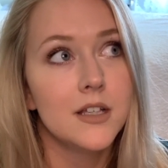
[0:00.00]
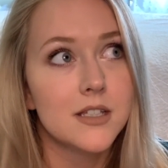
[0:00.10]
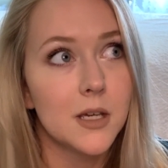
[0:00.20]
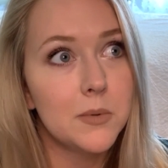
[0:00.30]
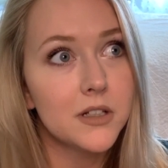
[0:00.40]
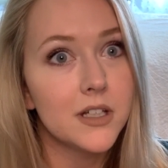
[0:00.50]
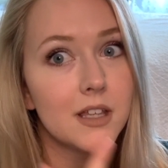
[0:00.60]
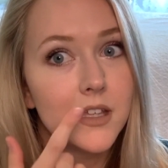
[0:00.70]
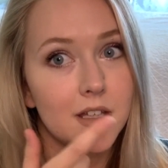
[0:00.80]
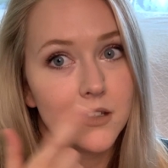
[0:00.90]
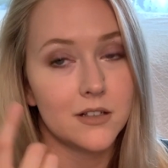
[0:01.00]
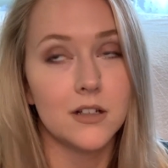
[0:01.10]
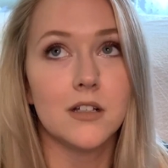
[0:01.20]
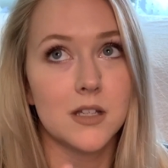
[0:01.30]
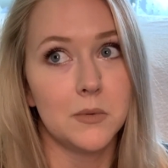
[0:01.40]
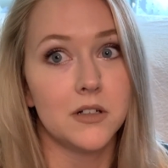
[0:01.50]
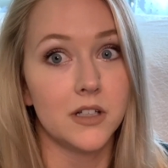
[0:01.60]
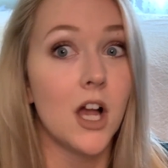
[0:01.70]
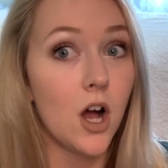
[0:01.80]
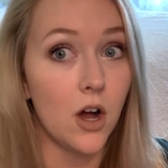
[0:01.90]
Typically, not
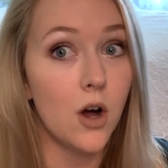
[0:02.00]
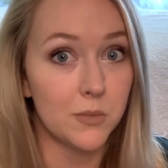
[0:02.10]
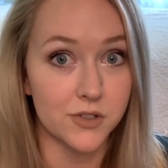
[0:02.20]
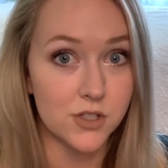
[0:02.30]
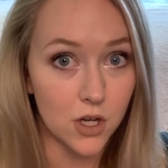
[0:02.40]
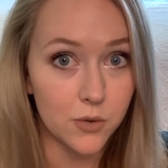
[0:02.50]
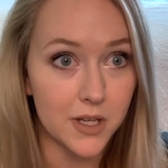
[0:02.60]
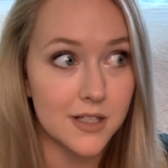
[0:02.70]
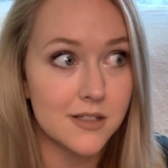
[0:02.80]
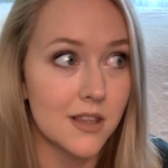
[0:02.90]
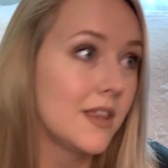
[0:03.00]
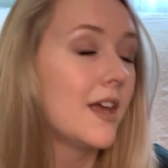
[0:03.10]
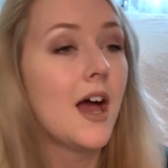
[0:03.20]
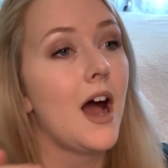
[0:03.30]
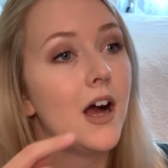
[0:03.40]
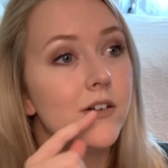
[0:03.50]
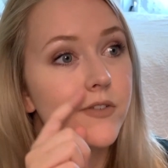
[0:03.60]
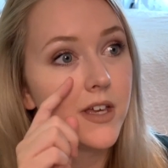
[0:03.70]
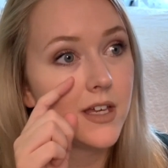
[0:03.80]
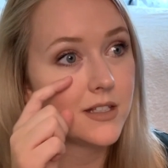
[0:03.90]
typically, almost always, they have
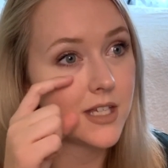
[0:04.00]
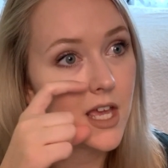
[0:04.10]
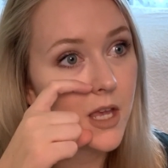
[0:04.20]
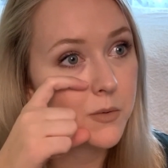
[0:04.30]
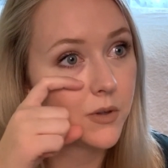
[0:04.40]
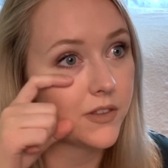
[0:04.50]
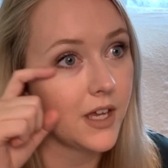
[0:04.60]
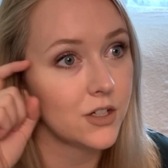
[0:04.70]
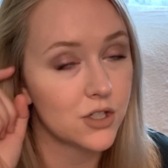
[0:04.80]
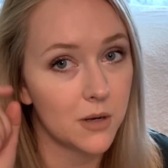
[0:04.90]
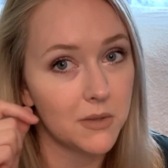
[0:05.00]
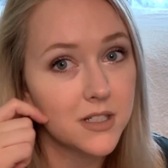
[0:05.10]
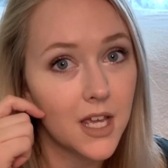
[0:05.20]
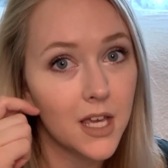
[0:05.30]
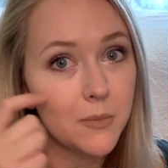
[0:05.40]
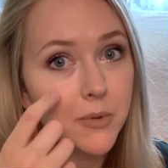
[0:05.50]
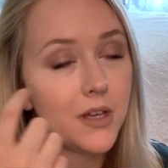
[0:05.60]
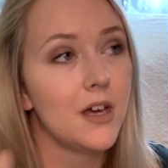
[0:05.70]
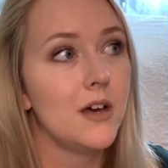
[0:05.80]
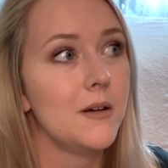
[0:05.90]
it taped with like derma tape.
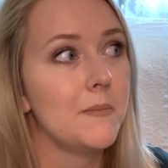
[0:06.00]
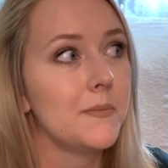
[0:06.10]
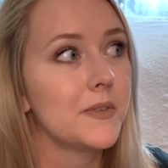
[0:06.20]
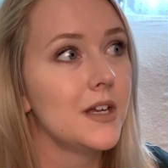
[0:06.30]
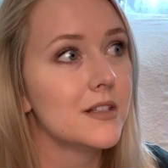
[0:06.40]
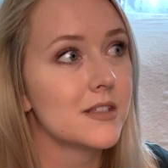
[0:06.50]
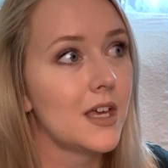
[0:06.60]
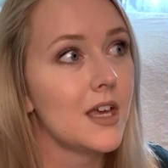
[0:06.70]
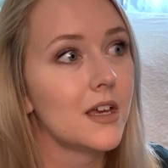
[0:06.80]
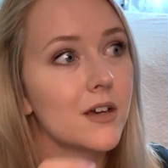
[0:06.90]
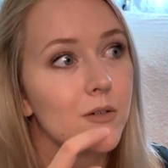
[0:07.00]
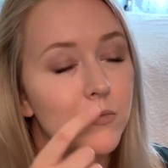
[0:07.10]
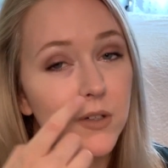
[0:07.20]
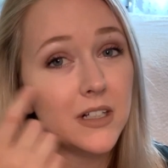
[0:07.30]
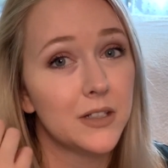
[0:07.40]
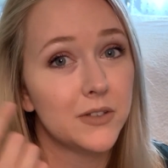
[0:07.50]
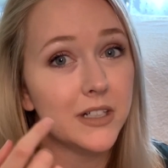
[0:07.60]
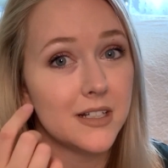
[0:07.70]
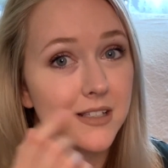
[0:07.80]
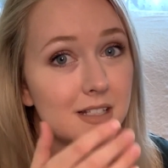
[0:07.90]
It's like
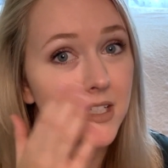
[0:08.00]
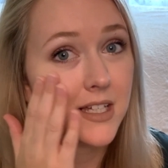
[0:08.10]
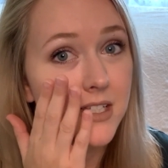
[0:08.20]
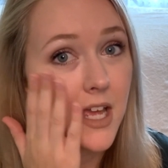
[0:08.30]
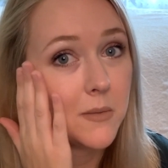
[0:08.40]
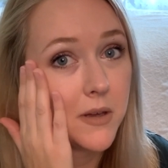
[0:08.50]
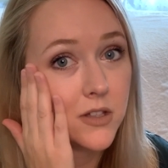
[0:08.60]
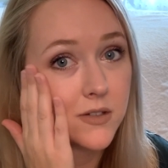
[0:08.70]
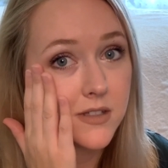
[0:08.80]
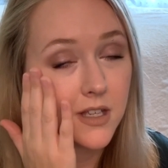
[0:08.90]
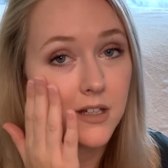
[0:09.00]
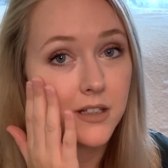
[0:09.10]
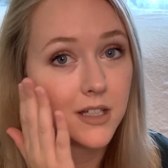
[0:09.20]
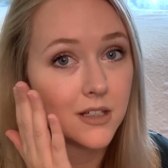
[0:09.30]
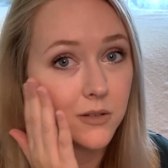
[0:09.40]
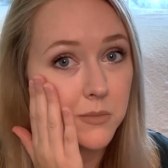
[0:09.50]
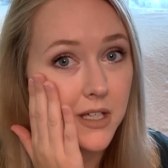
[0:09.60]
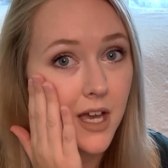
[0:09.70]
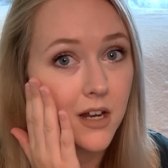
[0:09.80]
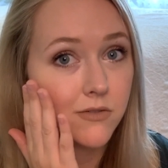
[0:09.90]
really sticky tape, and you'll see it like it'll be
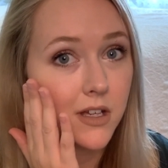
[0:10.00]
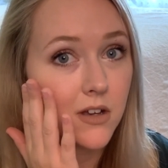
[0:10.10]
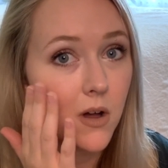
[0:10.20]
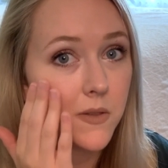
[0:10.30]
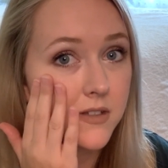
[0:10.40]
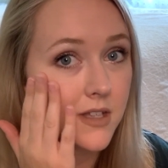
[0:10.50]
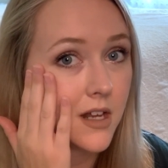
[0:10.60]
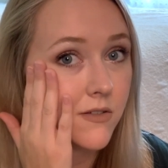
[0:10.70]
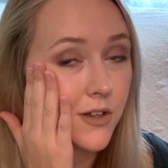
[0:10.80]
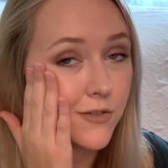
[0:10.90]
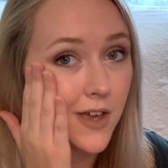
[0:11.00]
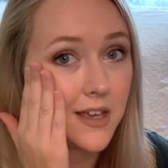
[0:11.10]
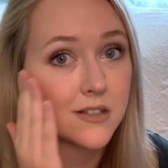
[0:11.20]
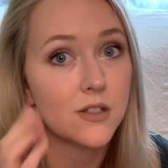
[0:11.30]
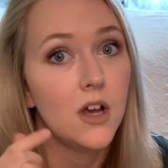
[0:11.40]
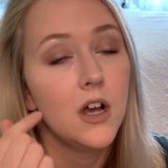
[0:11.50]
kind of like on the side of their face,